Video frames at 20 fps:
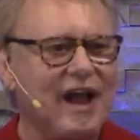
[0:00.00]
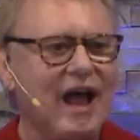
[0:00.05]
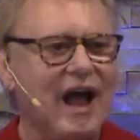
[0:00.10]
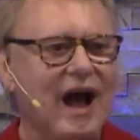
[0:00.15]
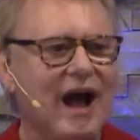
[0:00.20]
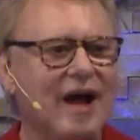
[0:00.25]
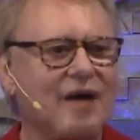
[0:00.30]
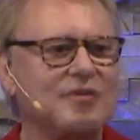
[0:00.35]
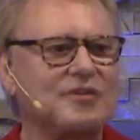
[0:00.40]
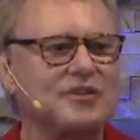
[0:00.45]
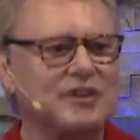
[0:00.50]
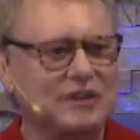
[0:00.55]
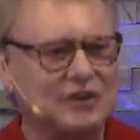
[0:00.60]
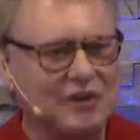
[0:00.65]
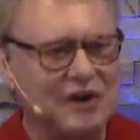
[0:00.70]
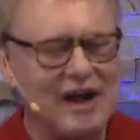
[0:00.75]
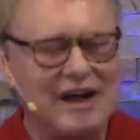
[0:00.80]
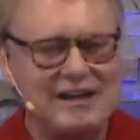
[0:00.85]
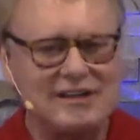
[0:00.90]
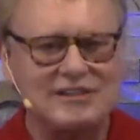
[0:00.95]
I was the
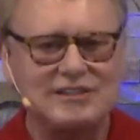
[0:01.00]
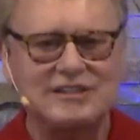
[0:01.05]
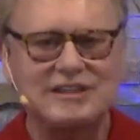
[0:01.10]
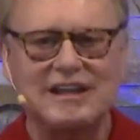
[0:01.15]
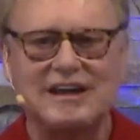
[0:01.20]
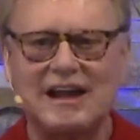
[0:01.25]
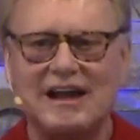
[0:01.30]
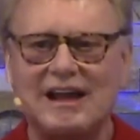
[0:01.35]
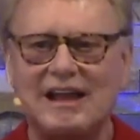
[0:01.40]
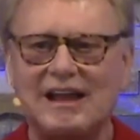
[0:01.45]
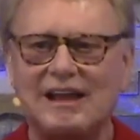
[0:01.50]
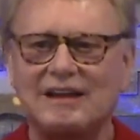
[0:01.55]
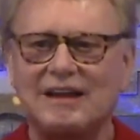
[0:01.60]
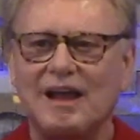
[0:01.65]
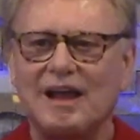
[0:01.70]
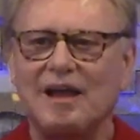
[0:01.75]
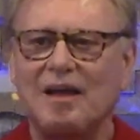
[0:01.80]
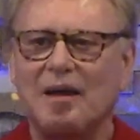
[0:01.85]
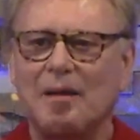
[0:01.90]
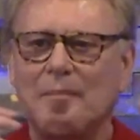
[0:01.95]
Christ that I had
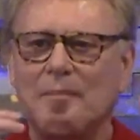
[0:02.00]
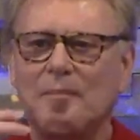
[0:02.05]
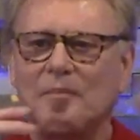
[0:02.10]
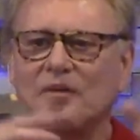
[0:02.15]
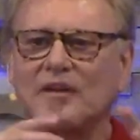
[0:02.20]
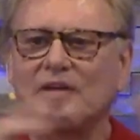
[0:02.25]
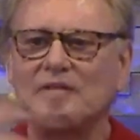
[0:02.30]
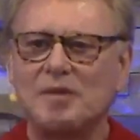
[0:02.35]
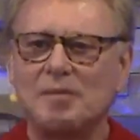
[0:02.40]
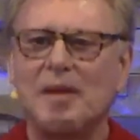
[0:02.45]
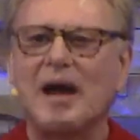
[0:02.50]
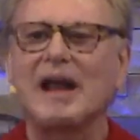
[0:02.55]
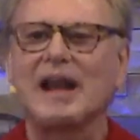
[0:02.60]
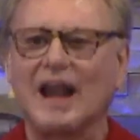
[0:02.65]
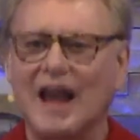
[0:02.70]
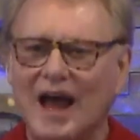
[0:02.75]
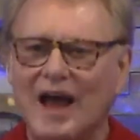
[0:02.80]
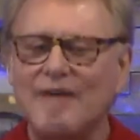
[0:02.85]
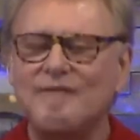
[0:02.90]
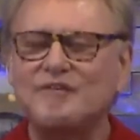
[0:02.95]
given my
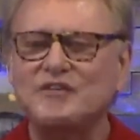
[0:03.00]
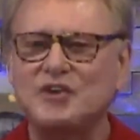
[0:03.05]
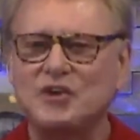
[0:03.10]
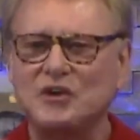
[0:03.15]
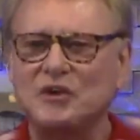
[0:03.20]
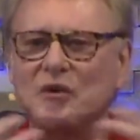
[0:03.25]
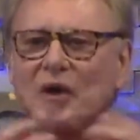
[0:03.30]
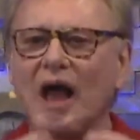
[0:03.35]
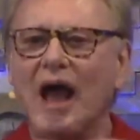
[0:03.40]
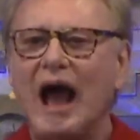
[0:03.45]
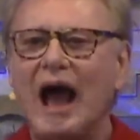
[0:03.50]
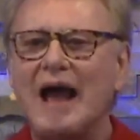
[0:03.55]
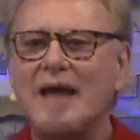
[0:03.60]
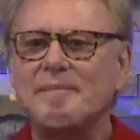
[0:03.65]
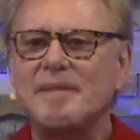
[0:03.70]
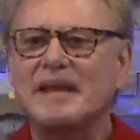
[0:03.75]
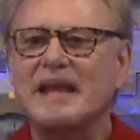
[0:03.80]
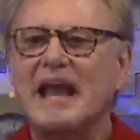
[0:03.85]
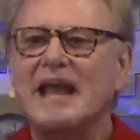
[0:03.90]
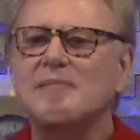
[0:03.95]
life to. I
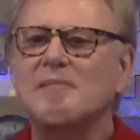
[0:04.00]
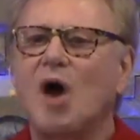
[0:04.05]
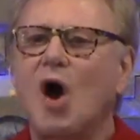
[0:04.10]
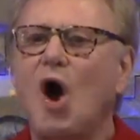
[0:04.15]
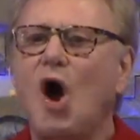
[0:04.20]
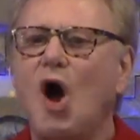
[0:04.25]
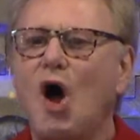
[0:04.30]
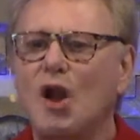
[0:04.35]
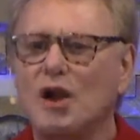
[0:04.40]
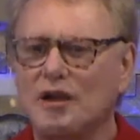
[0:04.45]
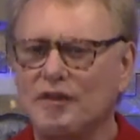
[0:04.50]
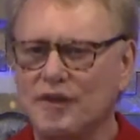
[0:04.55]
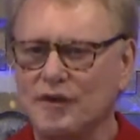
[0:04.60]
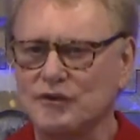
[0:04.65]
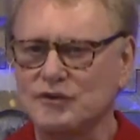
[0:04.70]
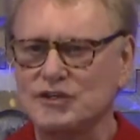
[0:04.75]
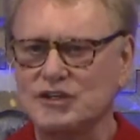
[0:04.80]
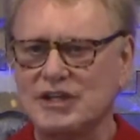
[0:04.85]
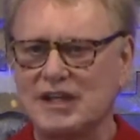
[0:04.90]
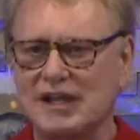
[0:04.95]
became all of
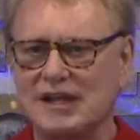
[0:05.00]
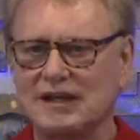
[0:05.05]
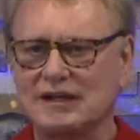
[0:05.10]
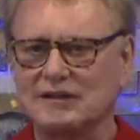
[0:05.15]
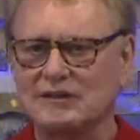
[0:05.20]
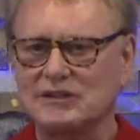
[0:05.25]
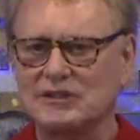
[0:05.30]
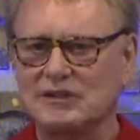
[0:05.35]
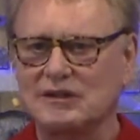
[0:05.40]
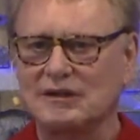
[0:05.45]
those things.